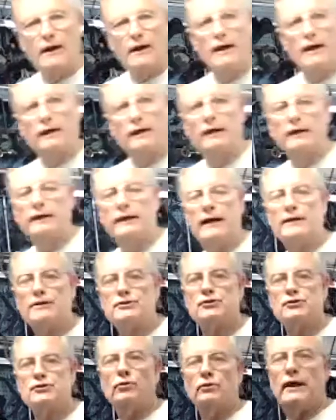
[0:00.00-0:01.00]
on, not
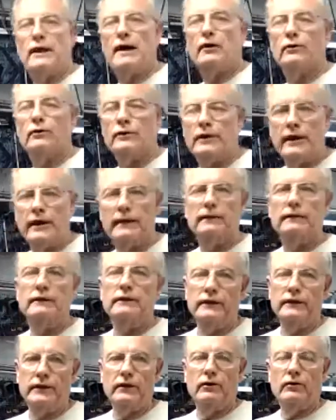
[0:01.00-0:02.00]
so loud
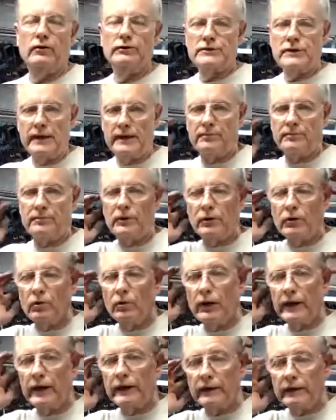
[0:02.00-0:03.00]
that you know it's keeping you
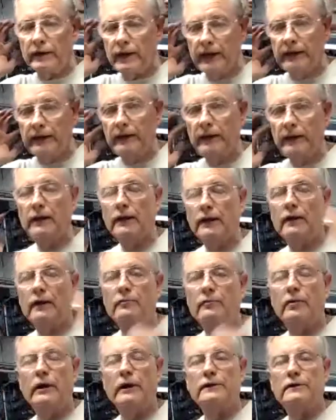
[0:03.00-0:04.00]
awake at night,
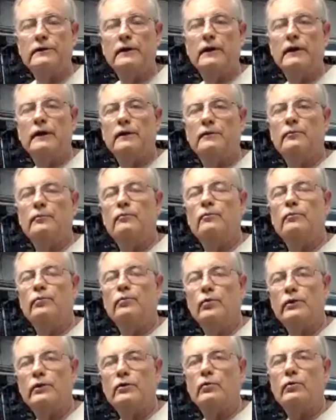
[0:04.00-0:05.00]
but uh,
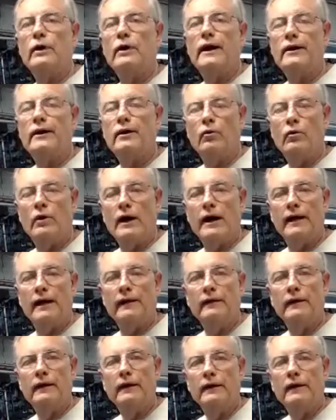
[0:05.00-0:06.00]
put the radio
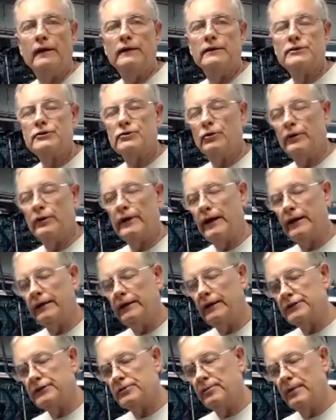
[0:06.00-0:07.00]
on so that
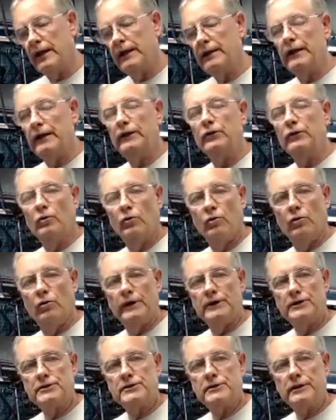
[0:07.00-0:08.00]
it's making
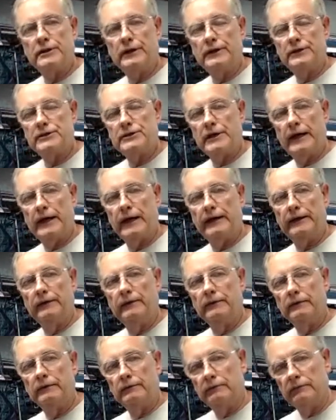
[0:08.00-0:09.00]
noise
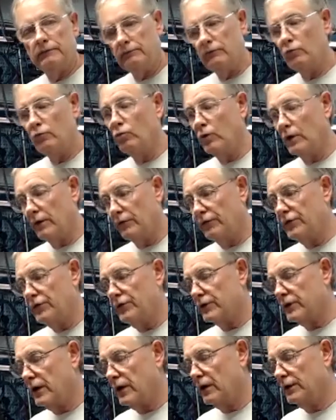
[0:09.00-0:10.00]
inside wherever
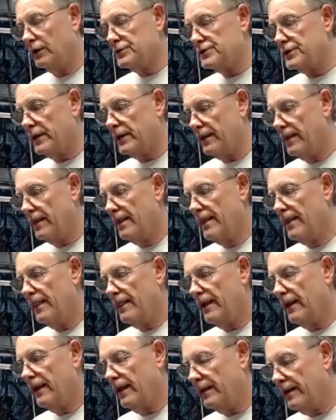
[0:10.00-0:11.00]
your car is at,
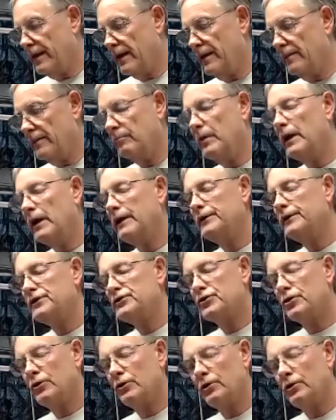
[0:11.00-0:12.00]
and that may
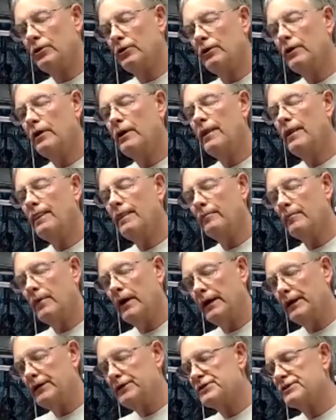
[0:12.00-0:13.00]
deter the
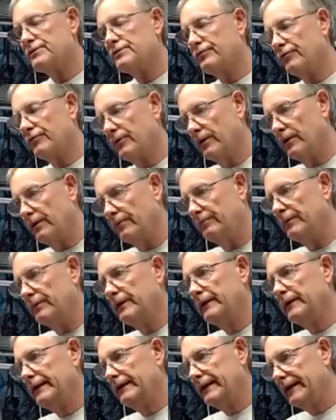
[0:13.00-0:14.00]
mice
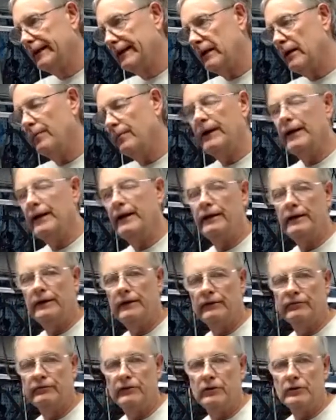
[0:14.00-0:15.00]
from coming in in
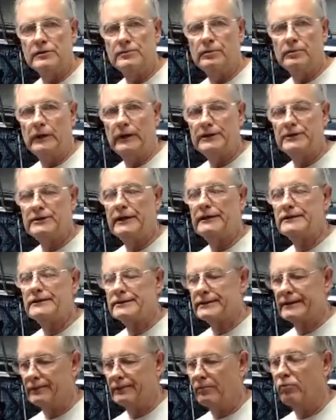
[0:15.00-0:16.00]
the first place.
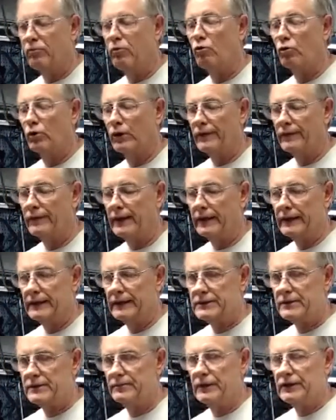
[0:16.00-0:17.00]
That's the important thing
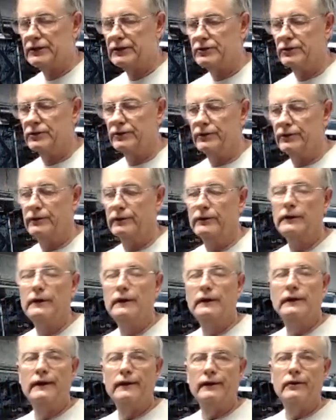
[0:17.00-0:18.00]
is to make sure they're
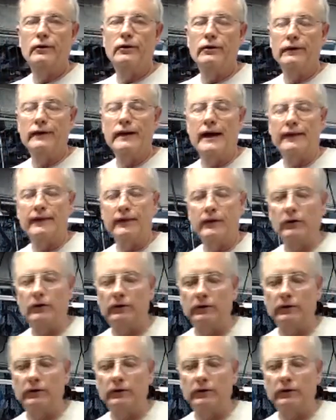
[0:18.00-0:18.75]
they're not there